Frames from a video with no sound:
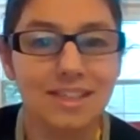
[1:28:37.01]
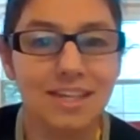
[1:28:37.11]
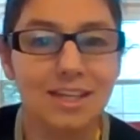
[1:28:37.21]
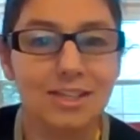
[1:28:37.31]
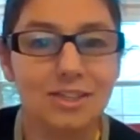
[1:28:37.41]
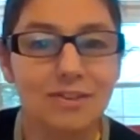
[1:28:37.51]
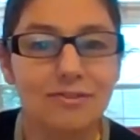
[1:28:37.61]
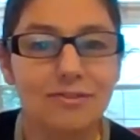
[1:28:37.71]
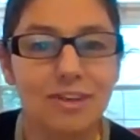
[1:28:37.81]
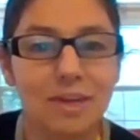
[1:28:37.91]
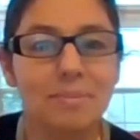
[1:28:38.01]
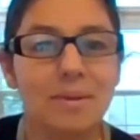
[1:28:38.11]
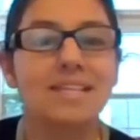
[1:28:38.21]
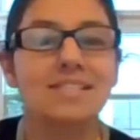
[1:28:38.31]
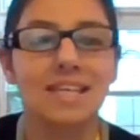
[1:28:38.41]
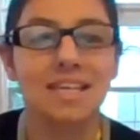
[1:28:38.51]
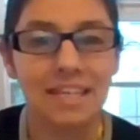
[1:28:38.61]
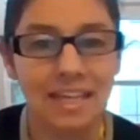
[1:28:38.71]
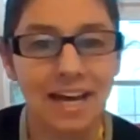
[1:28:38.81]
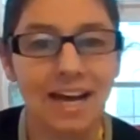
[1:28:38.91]
thinks of him as a
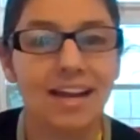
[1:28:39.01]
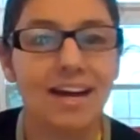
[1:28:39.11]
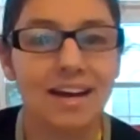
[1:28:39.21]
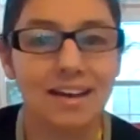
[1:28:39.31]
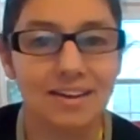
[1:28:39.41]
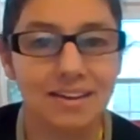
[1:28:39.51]
nirakar,